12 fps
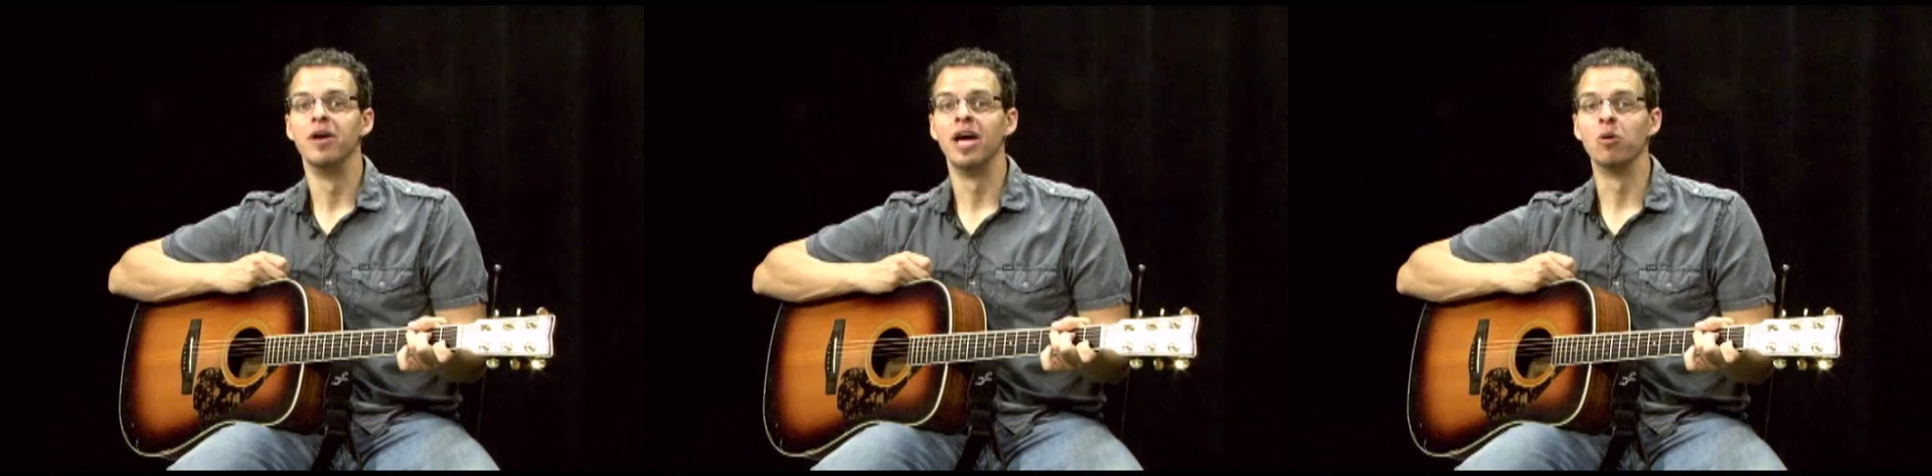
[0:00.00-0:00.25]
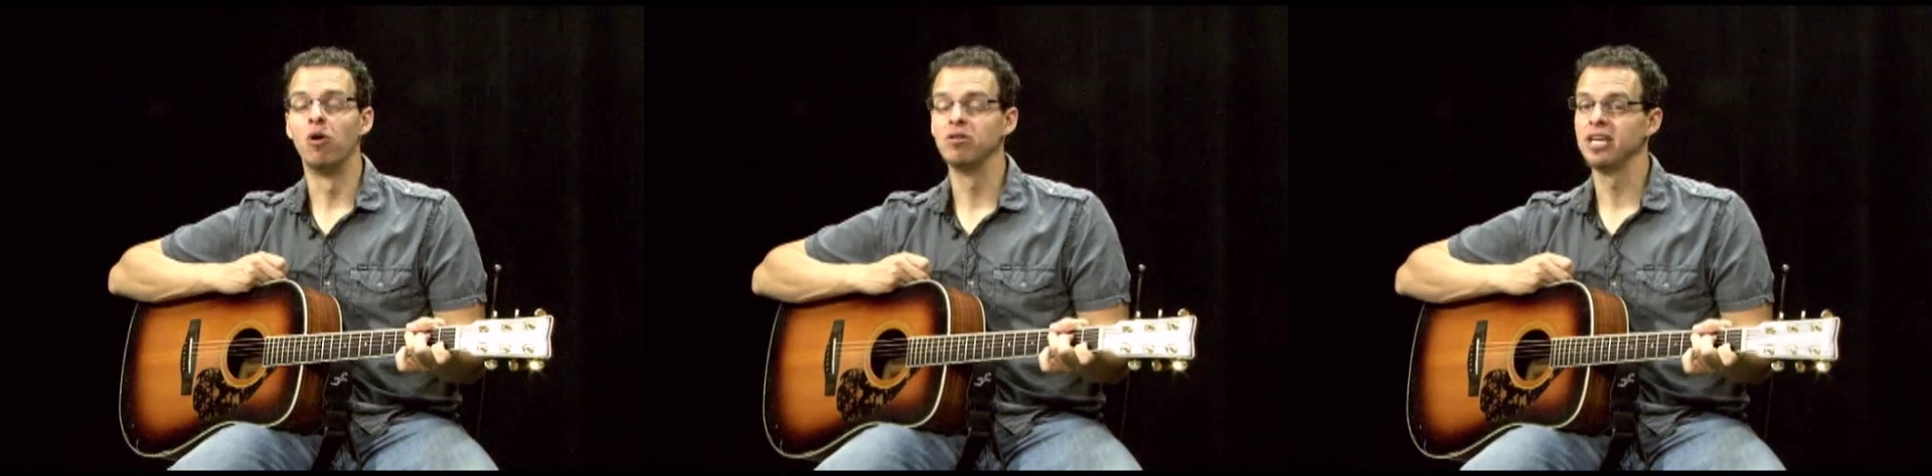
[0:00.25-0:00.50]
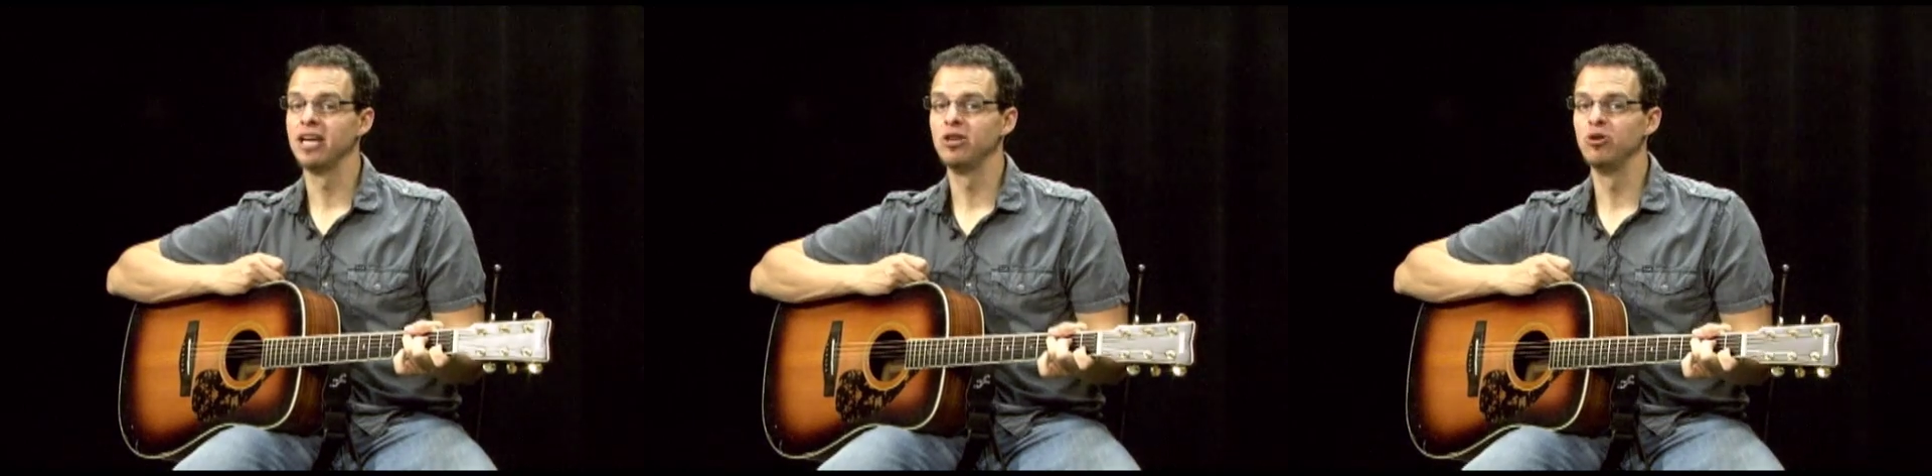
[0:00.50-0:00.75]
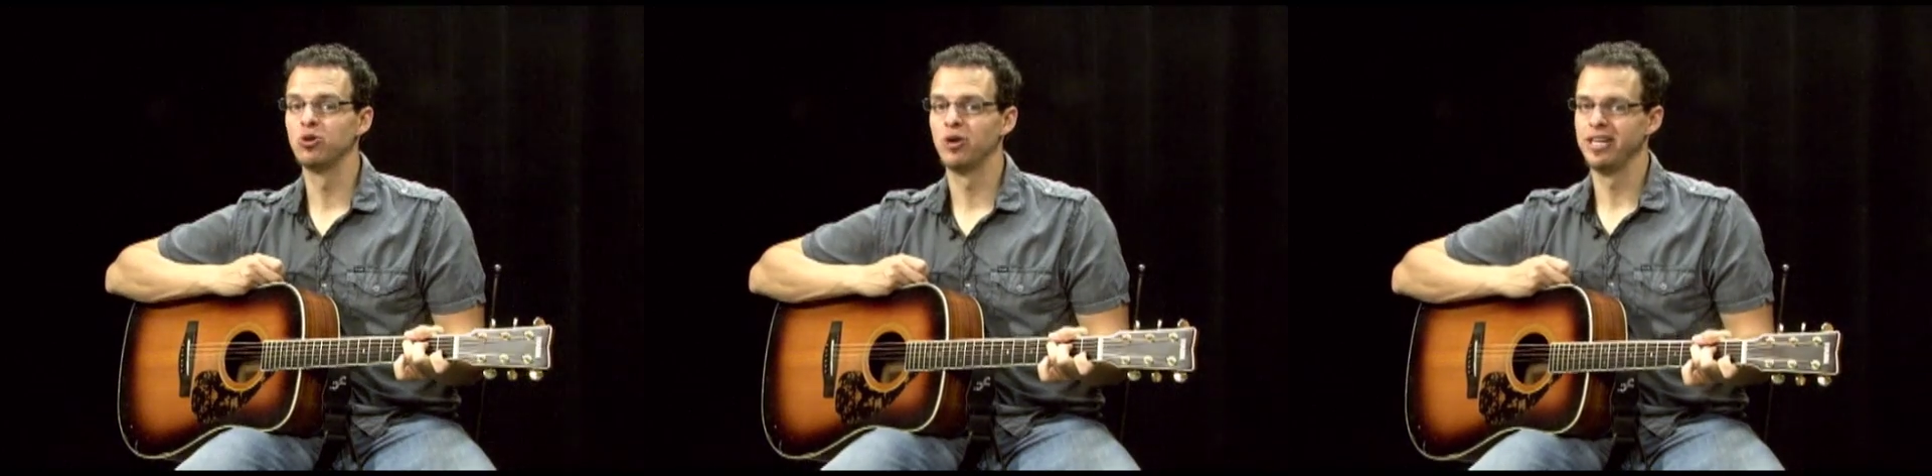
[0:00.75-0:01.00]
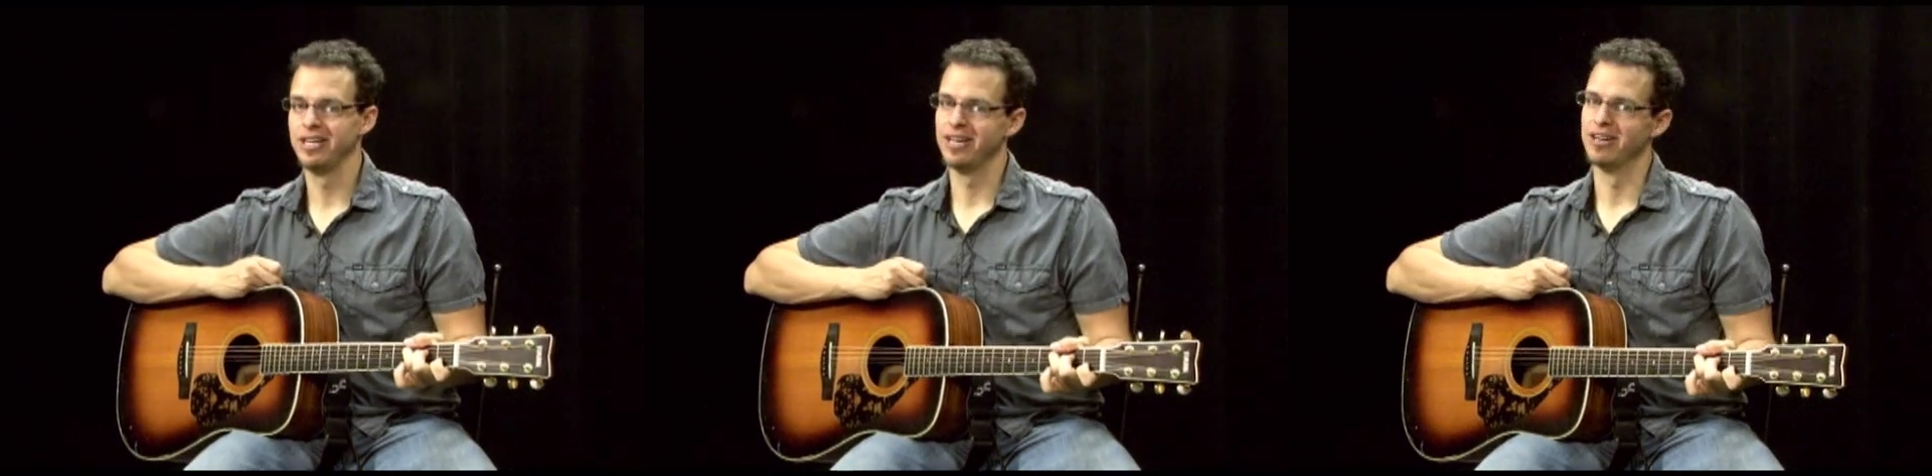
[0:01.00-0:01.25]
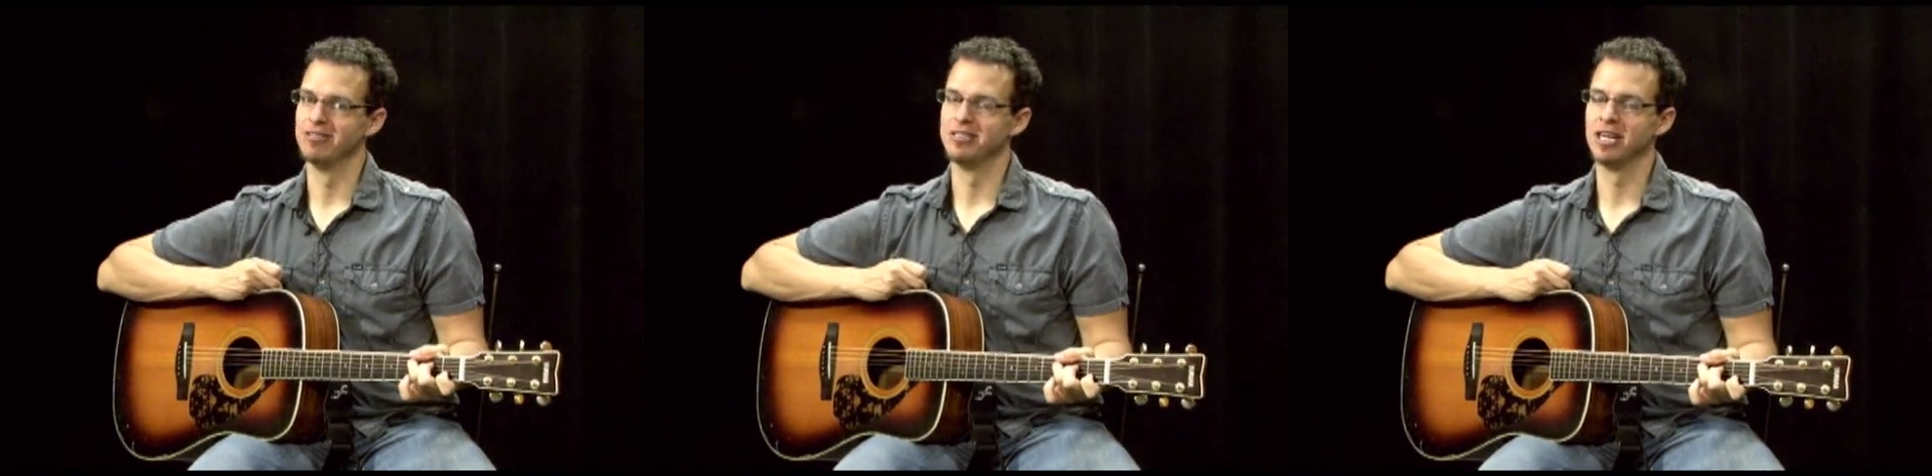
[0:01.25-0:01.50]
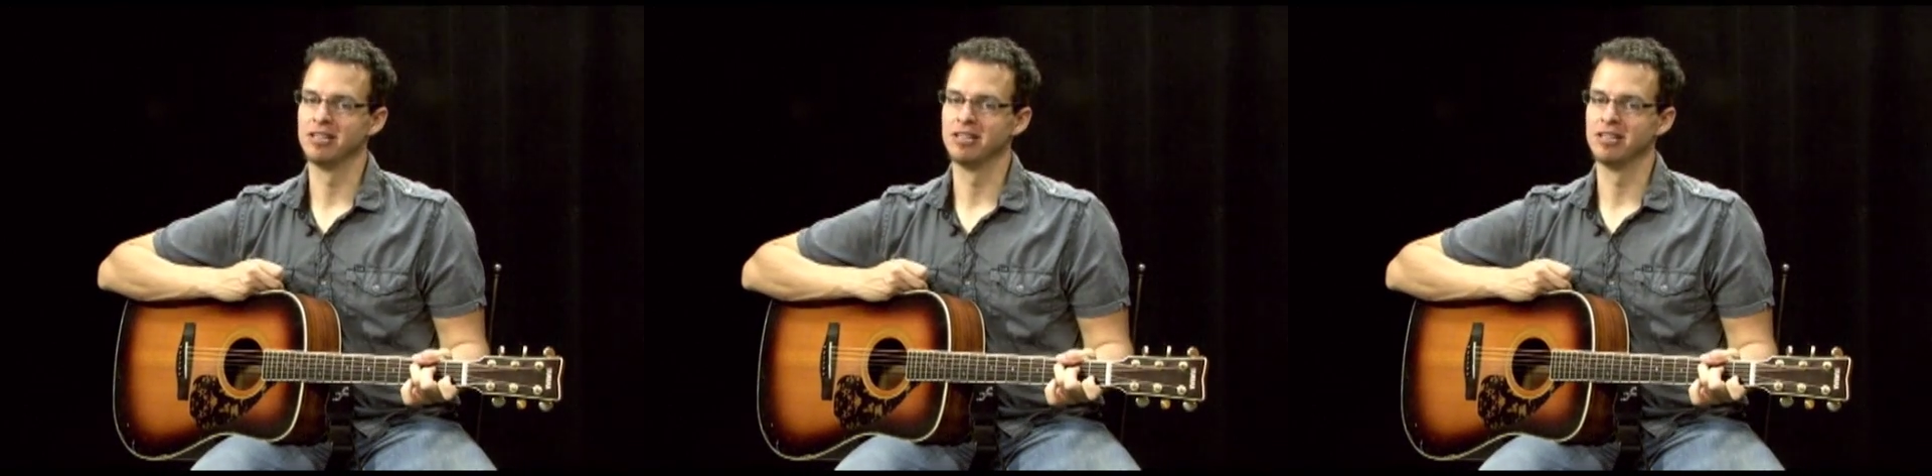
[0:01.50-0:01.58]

it won't take you 20 years.